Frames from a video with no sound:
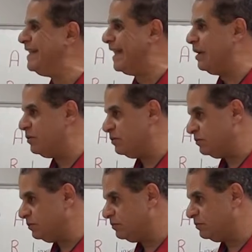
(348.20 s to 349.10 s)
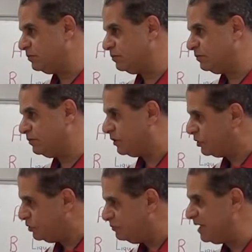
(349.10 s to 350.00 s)
yellow. For
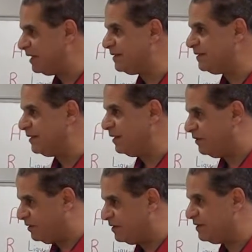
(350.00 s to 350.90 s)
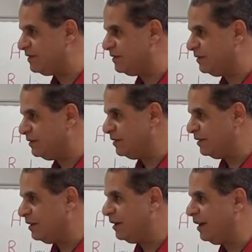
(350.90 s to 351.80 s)
2 minutes it turns
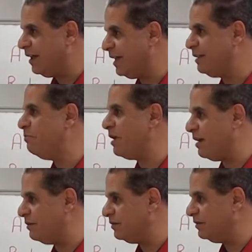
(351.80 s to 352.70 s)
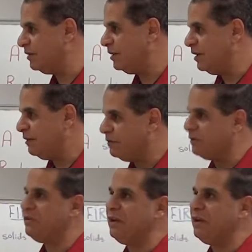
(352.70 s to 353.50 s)
light brown. For 3